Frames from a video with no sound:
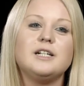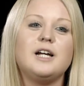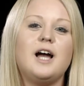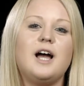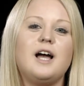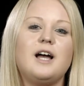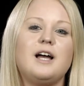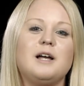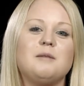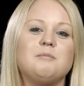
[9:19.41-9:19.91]

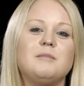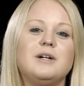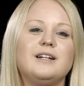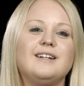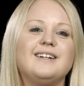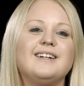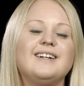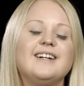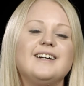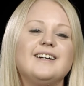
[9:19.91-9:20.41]

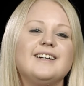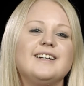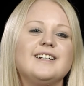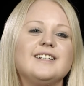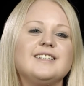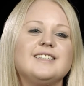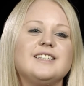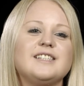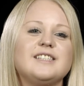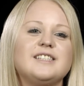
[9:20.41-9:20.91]

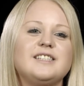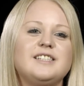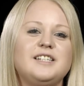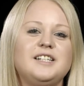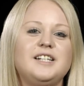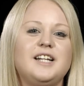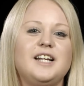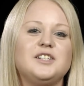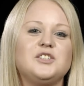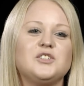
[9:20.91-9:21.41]
because
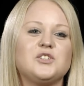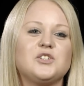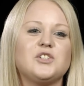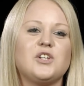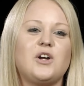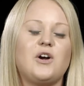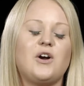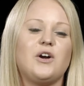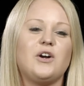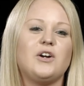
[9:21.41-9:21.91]
teenagers
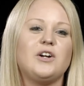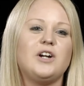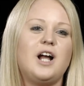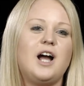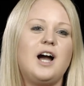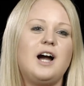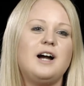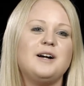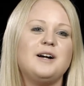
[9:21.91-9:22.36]
are.